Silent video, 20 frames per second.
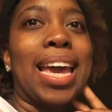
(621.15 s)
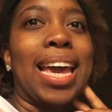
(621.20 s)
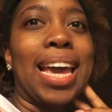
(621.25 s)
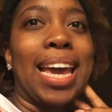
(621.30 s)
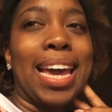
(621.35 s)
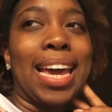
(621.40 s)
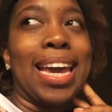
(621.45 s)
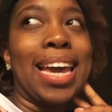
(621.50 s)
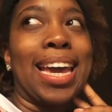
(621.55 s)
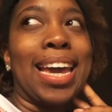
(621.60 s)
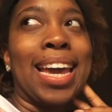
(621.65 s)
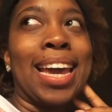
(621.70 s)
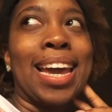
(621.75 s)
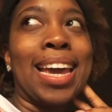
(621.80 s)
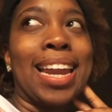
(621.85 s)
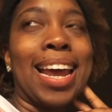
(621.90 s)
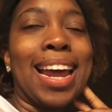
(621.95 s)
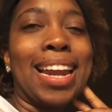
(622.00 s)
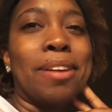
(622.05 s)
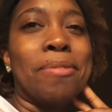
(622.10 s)

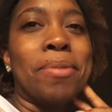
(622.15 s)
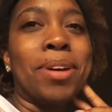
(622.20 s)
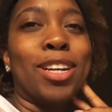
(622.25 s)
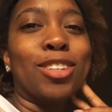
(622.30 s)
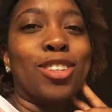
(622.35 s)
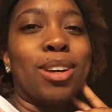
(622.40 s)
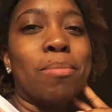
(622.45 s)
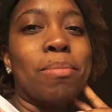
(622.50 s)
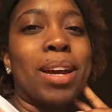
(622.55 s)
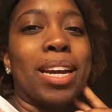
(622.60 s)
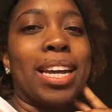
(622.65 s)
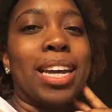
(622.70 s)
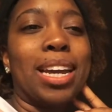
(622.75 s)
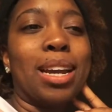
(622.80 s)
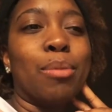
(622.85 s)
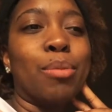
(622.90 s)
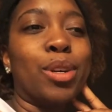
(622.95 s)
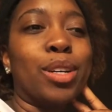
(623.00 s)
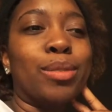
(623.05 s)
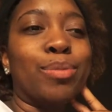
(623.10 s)
and I didn't want to drop my
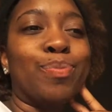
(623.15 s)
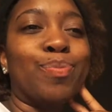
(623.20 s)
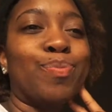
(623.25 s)
camera.